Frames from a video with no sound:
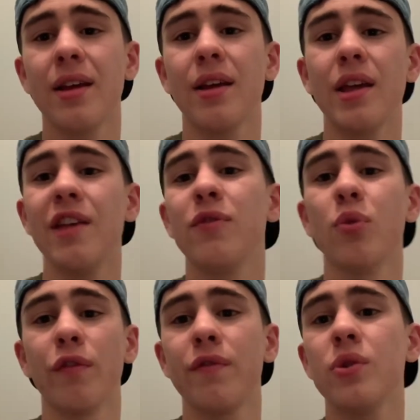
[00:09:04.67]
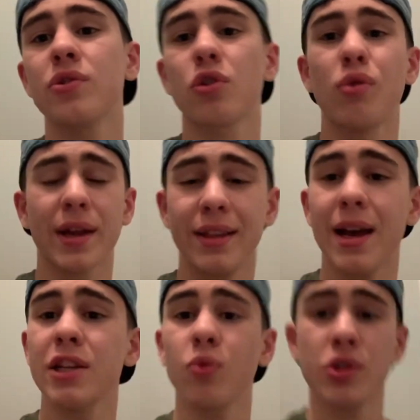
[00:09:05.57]
if you refuse to
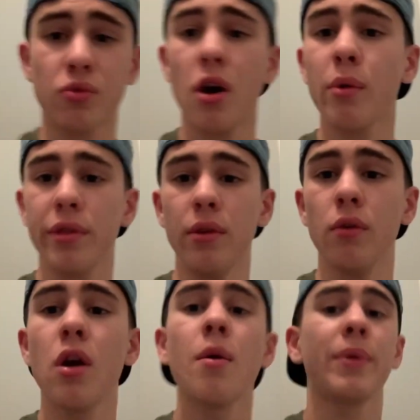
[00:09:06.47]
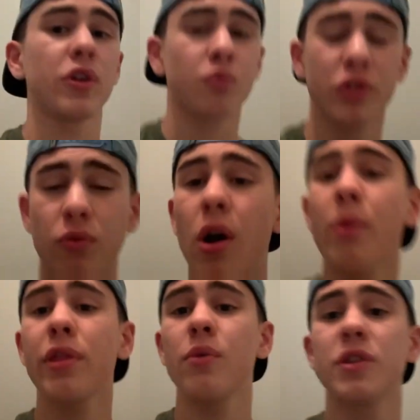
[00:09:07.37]
recognize what's wrong with you, because what's wrong with
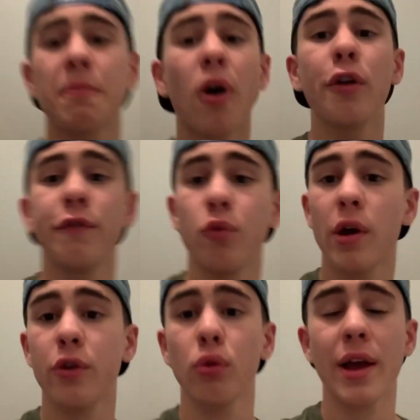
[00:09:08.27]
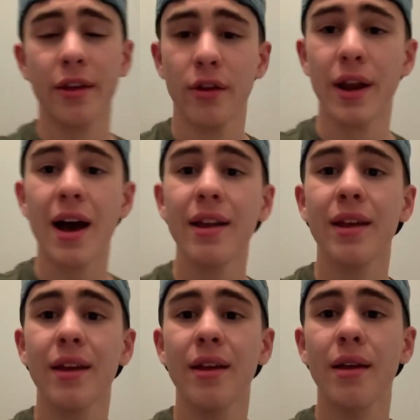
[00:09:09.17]
you is part of you, whether you like it or not,
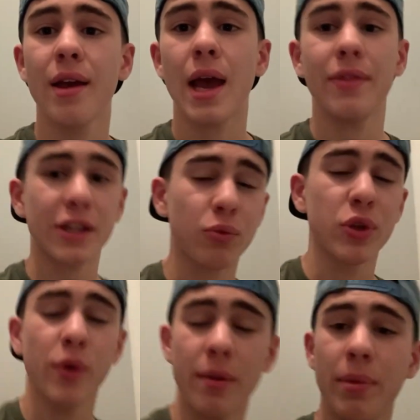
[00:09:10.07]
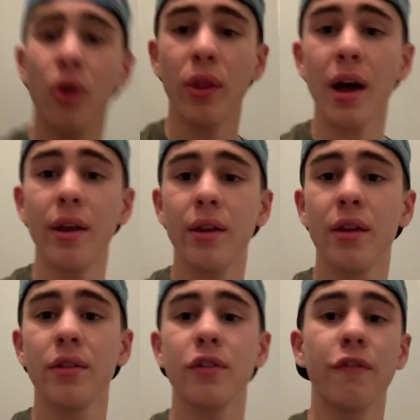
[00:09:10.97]
and that's what you can build on
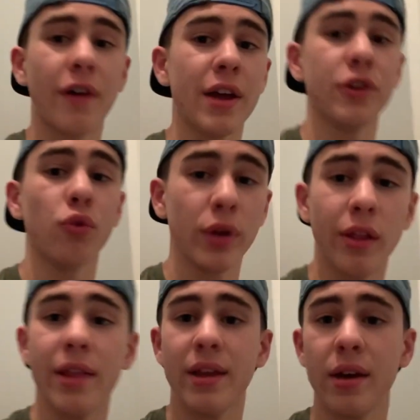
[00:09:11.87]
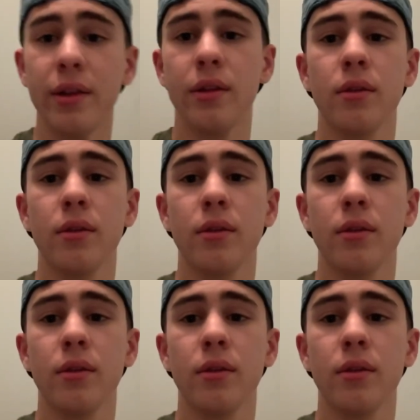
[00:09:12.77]
to find your real identity.